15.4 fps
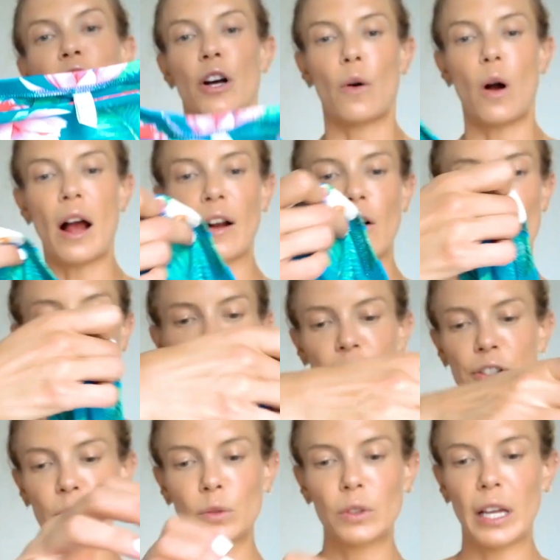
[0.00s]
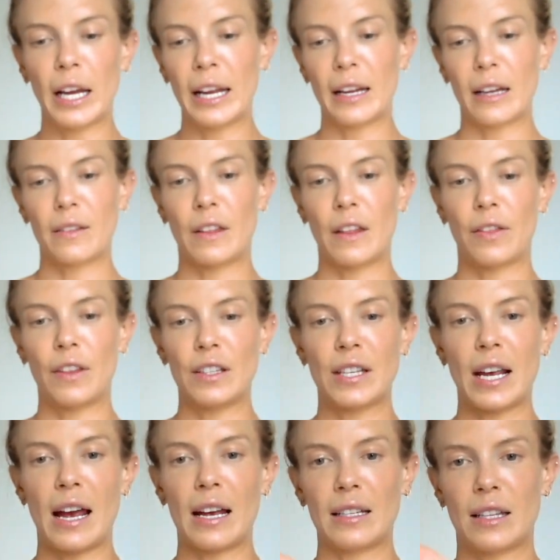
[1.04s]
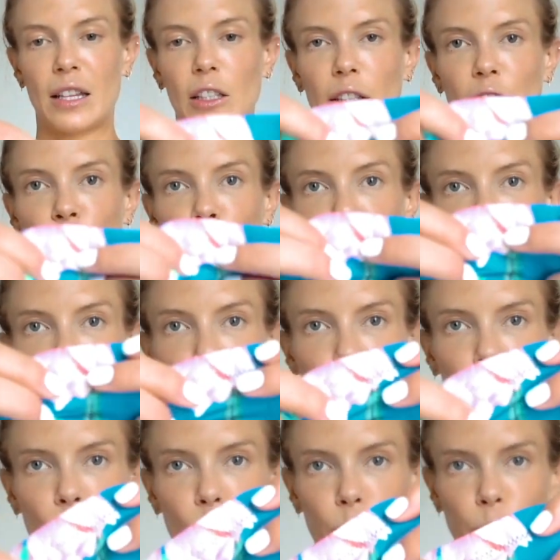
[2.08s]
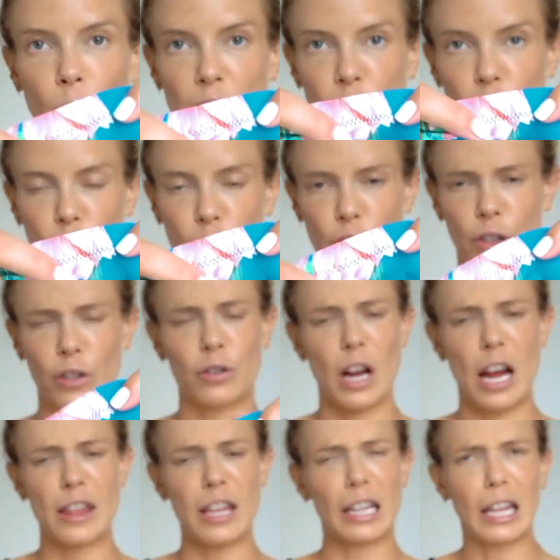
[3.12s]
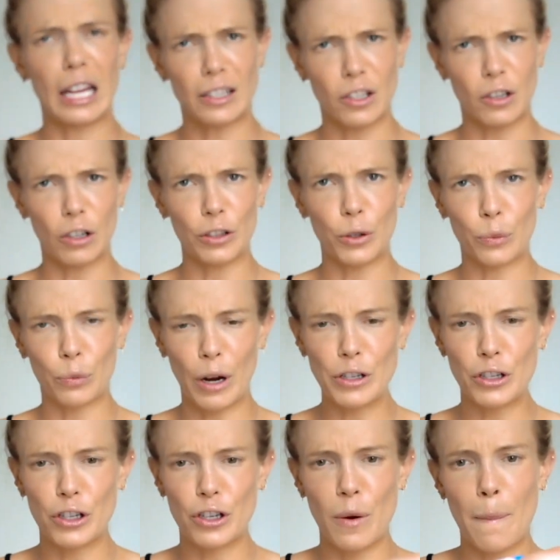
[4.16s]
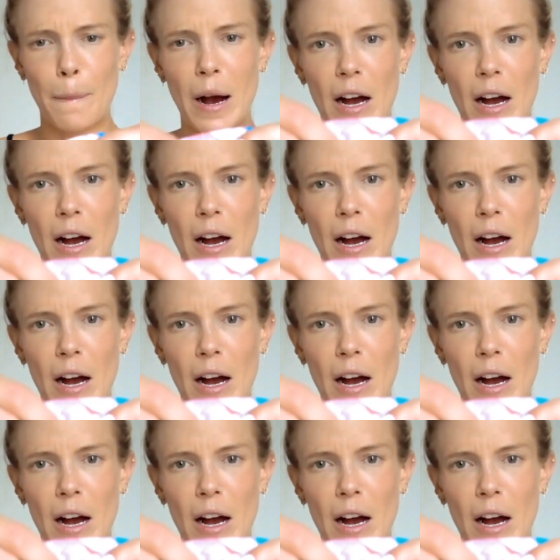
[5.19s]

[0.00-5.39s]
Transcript: So I also like that this has the little runched, I think that's called runched